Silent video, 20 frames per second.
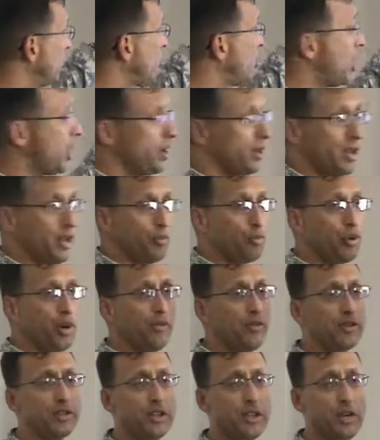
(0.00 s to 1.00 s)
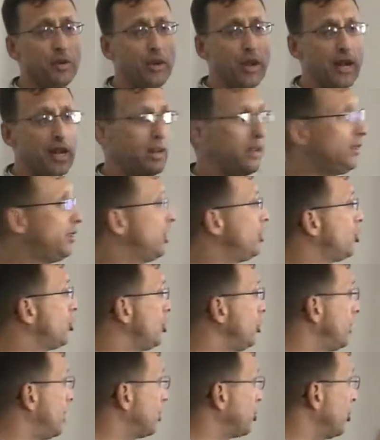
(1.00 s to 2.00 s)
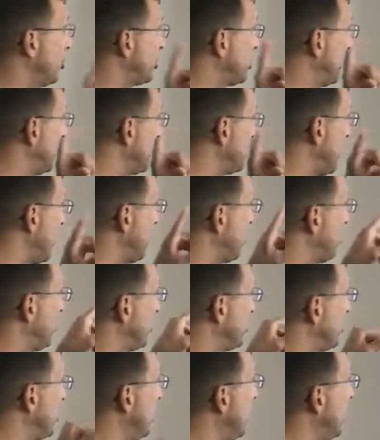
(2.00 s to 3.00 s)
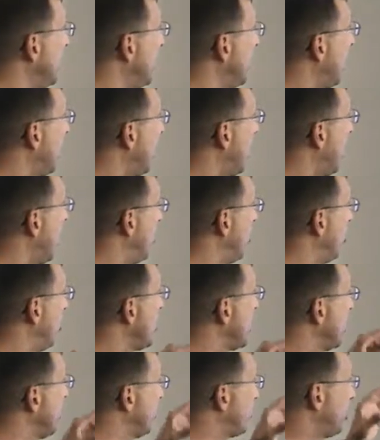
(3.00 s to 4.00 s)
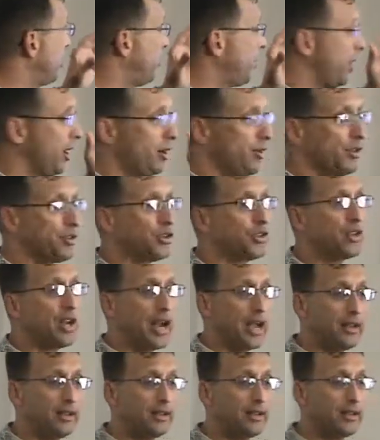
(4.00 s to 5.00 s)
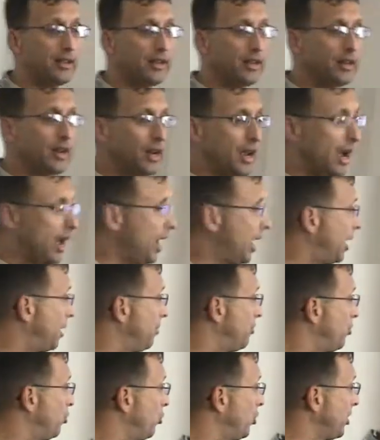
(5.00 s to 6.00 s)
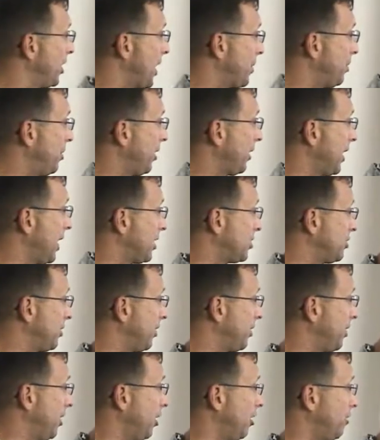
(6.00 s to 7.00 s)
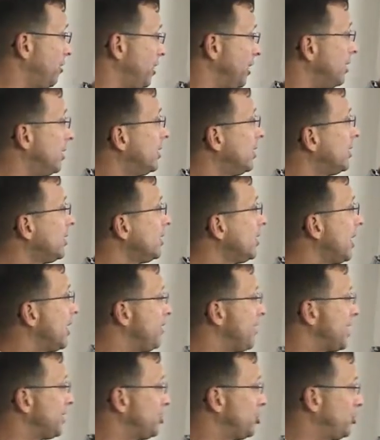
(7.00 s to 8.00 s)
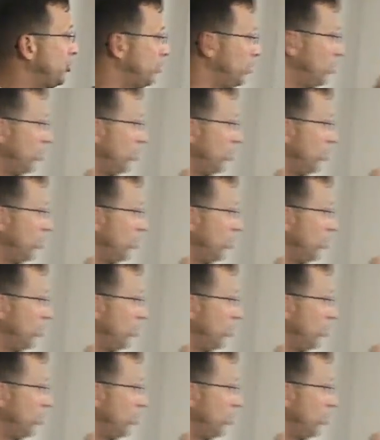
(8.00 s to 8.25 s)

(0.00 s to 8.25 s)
One, in previously irradiated tissue, and I'll show you some examples, uh, we can prepare the site uh, with hyperbaric oxygen therapy, and that's